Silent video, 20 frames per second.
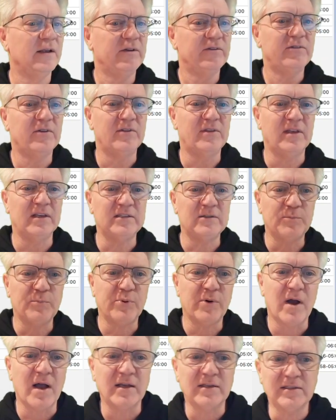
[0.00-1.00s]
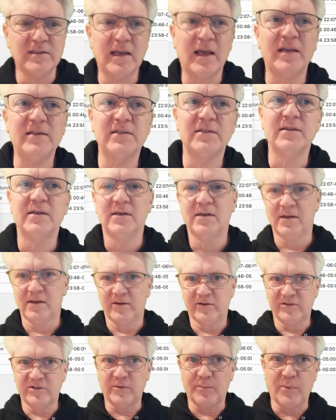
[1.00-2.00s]
So this process
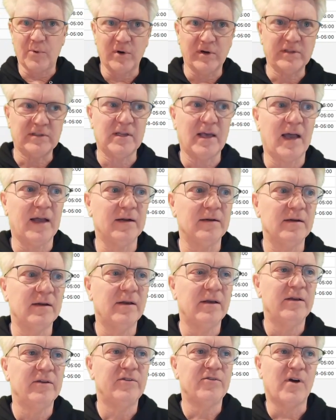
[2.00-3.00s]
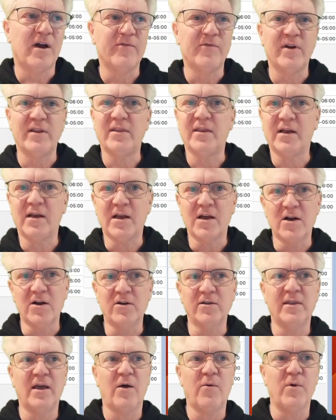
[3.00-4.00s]
supports that. So I've written the
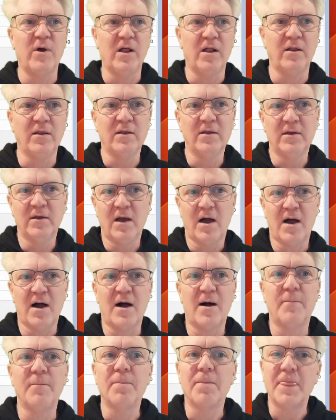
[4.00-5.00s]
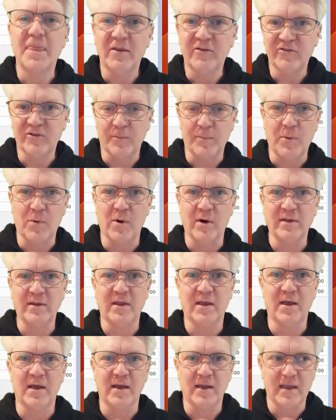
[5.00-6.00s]
code that will support
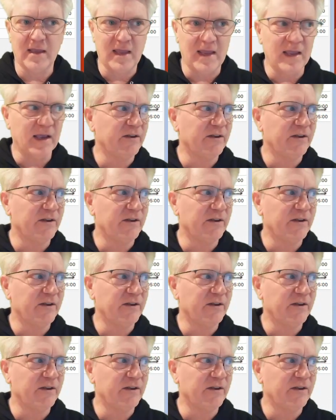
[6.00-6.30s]
the key